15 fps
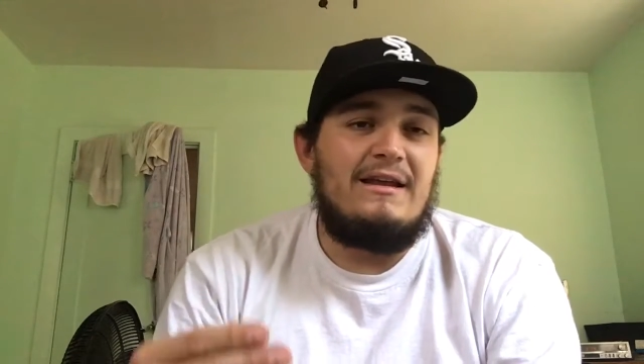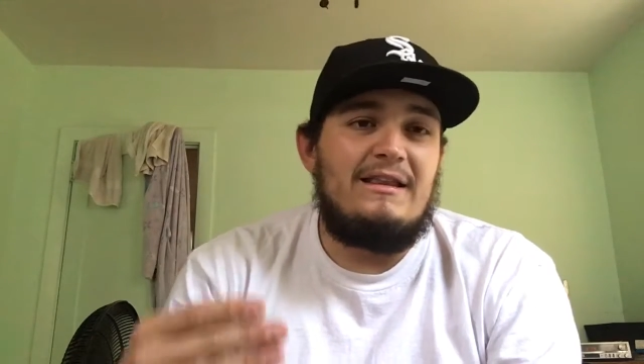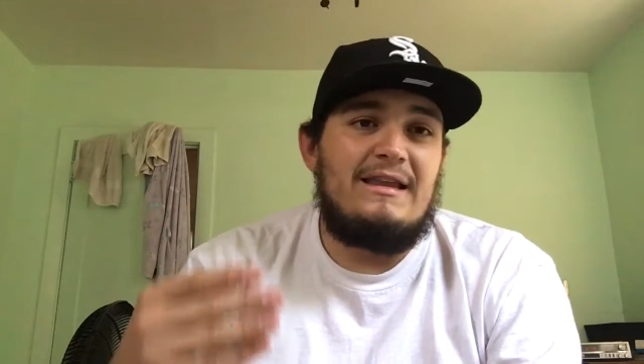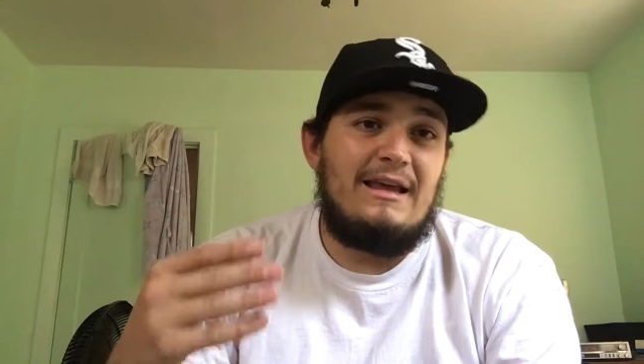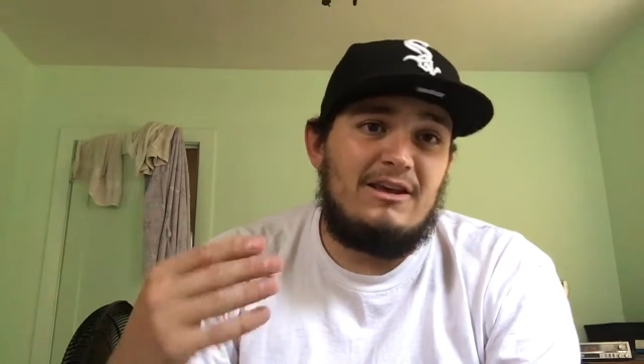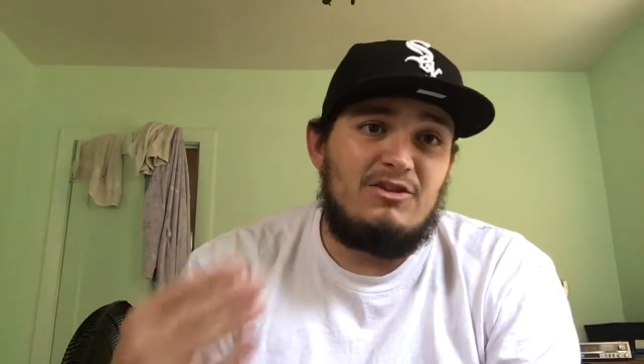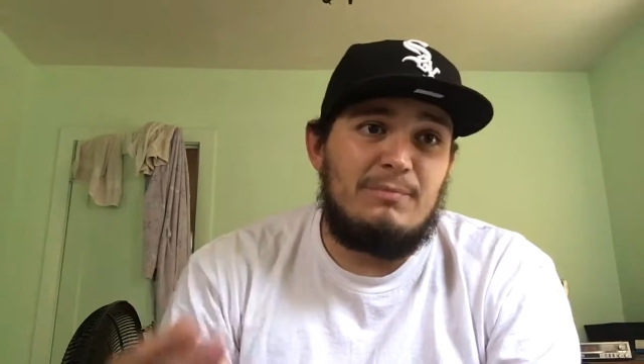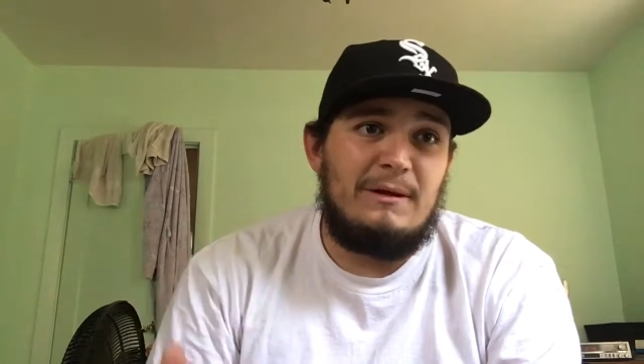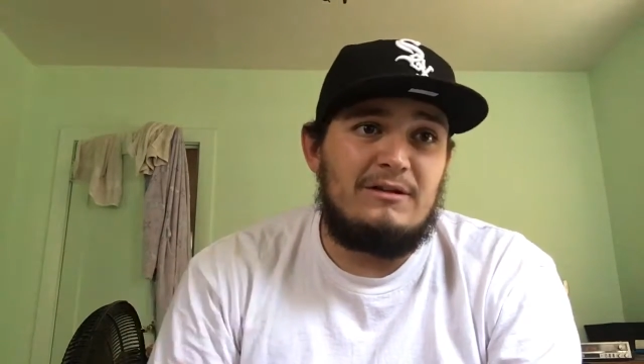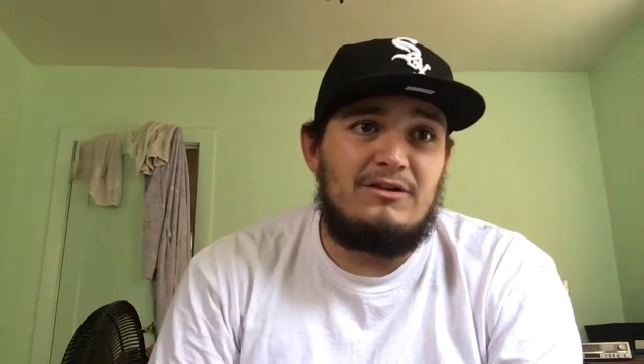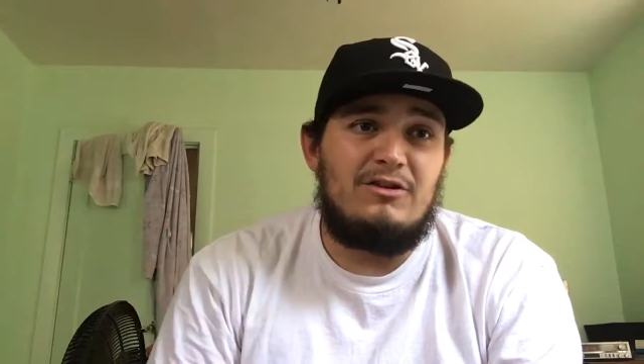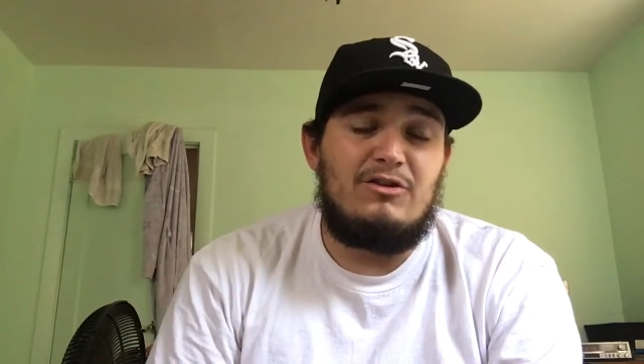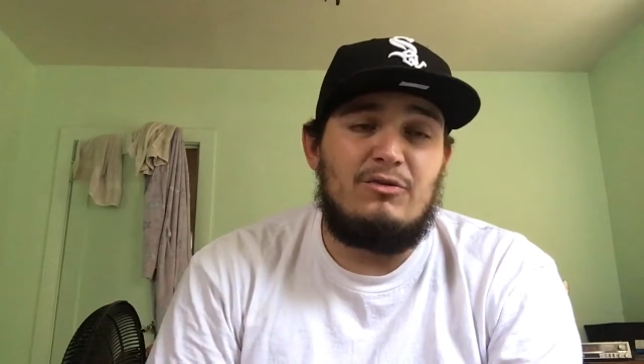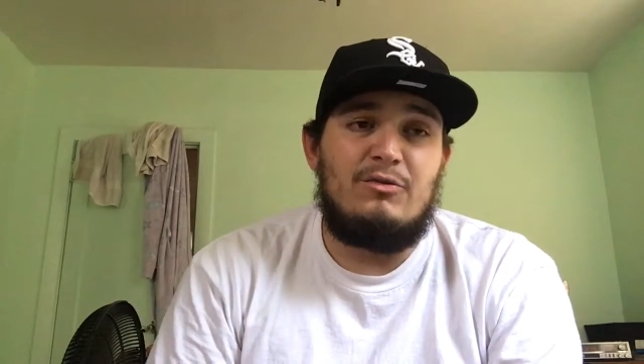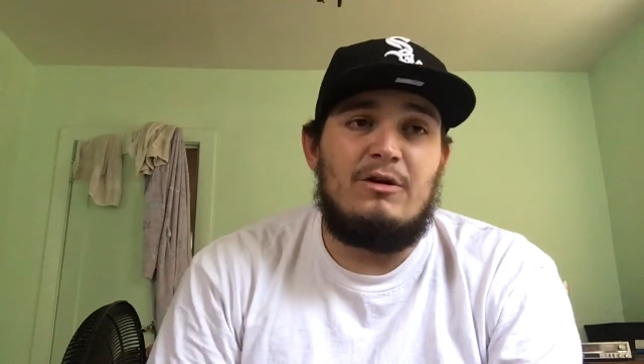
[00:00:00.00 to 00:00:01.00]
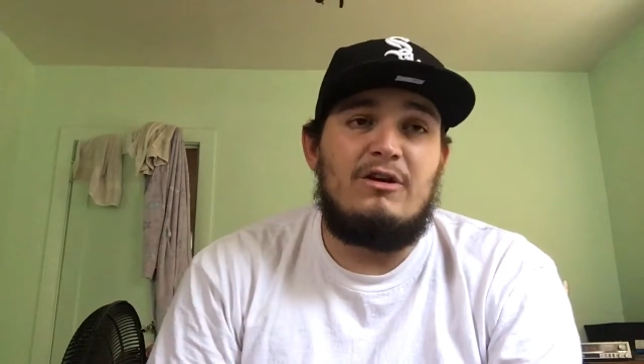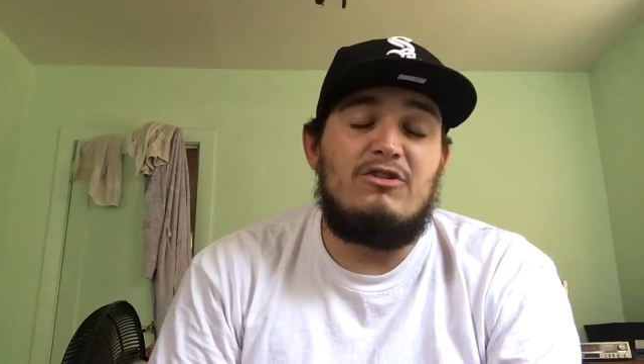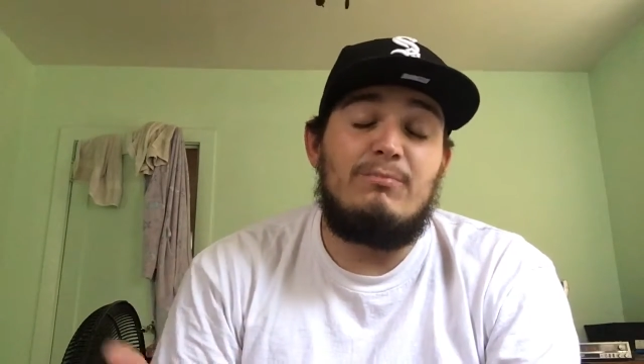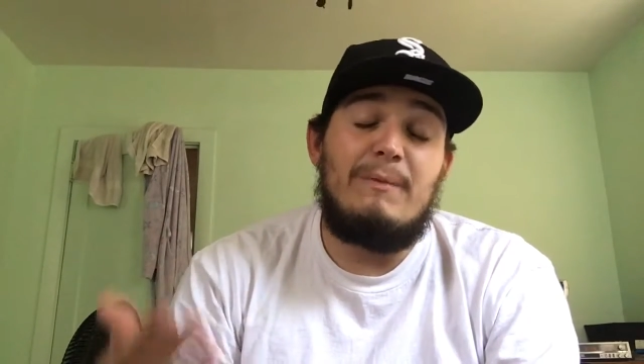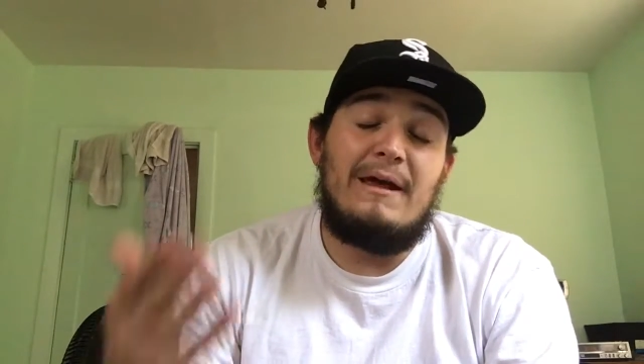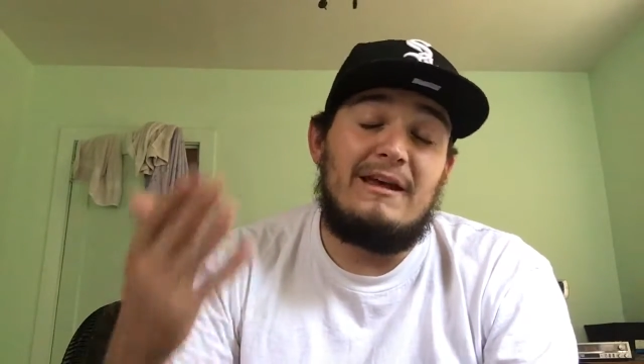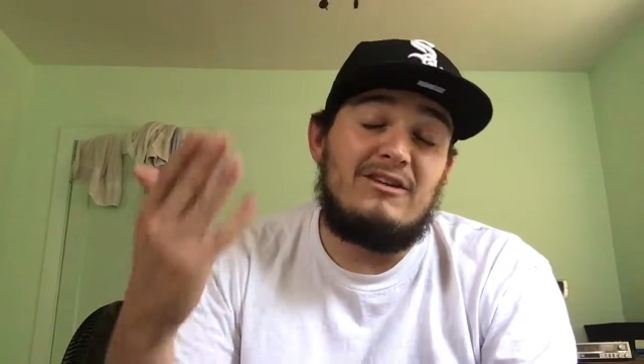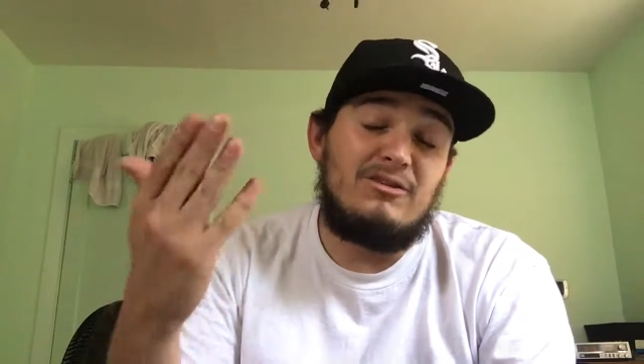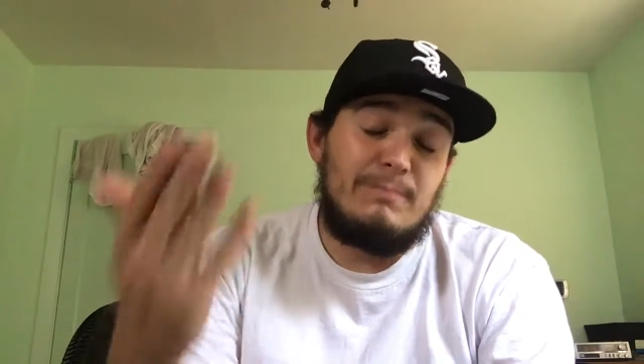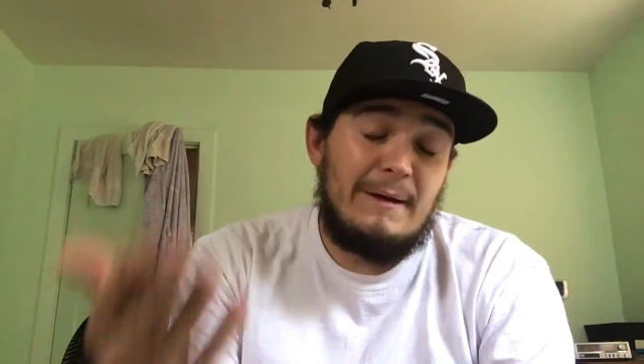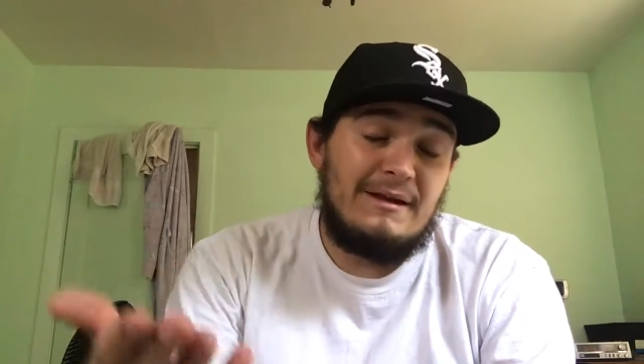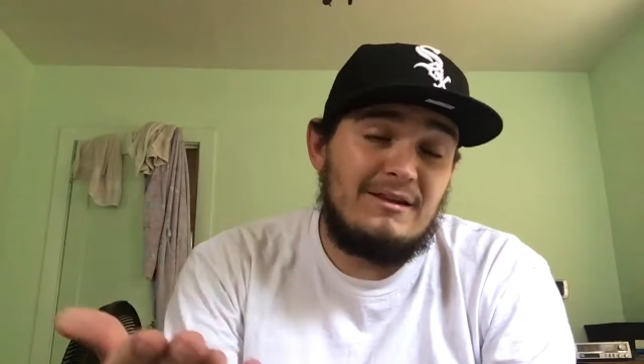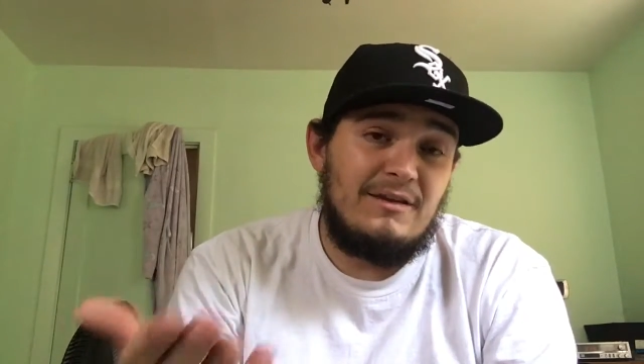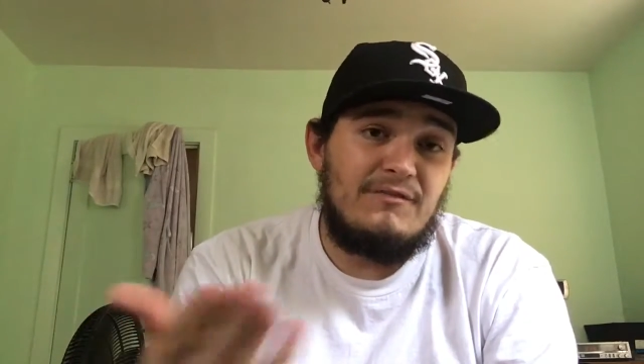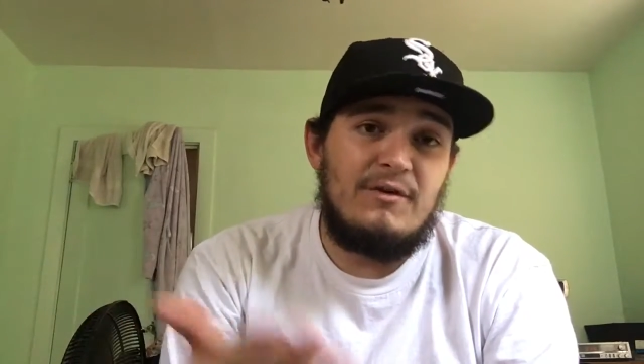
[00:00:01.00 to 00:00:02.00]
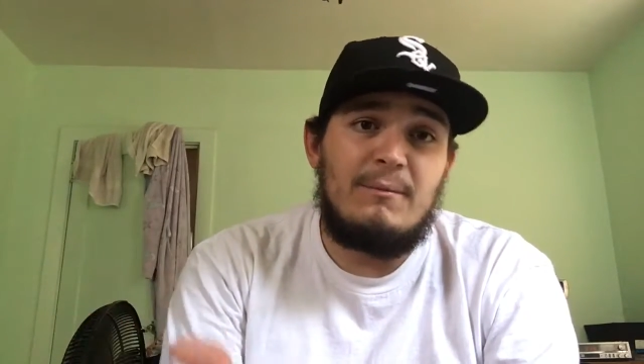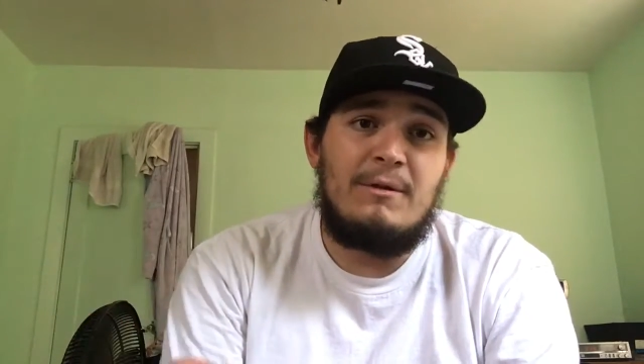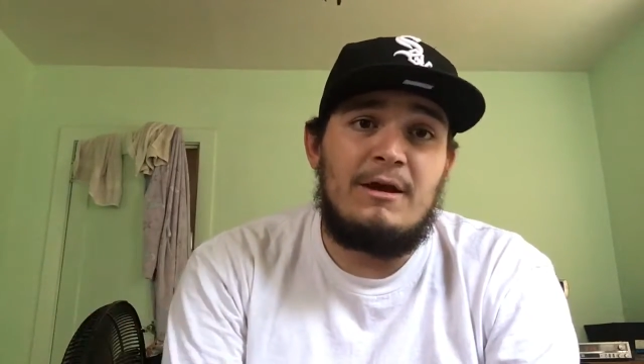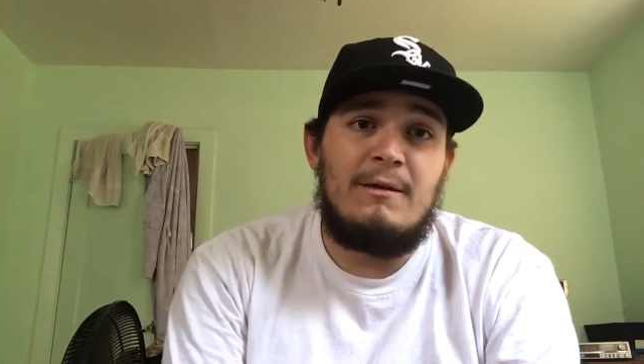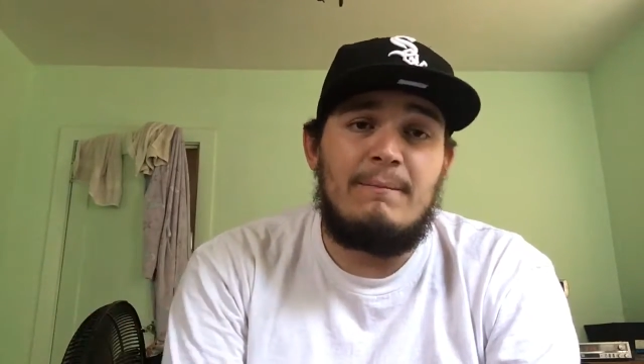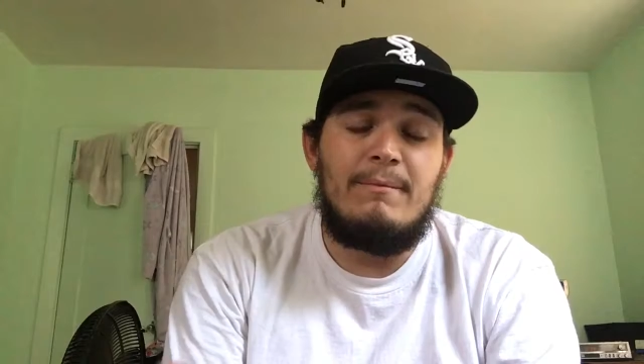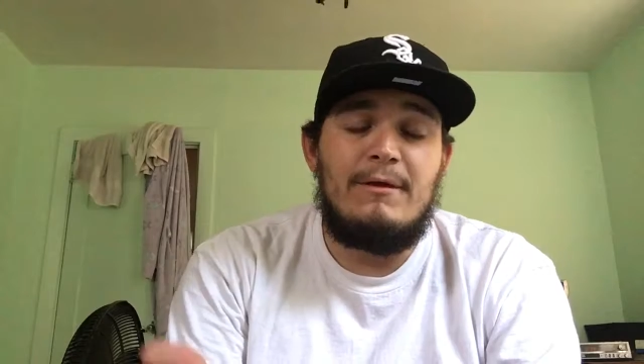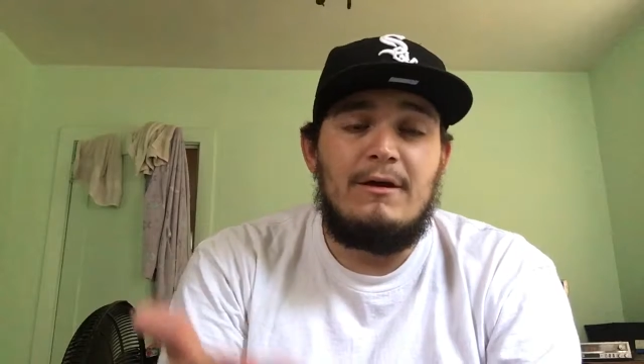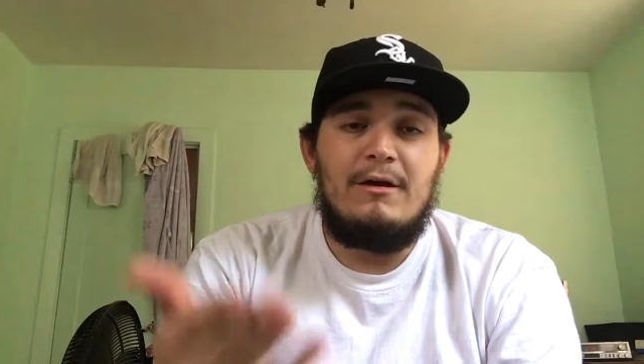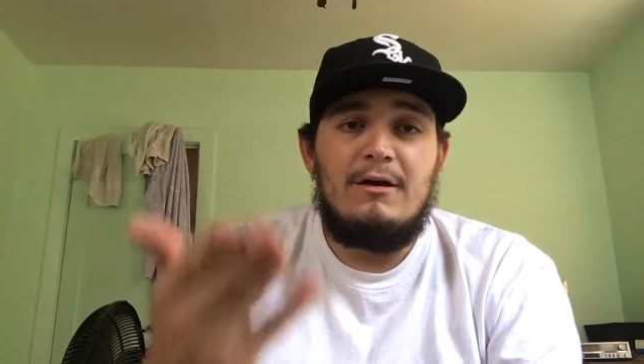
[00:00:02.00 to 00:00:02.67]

they expected to expected from him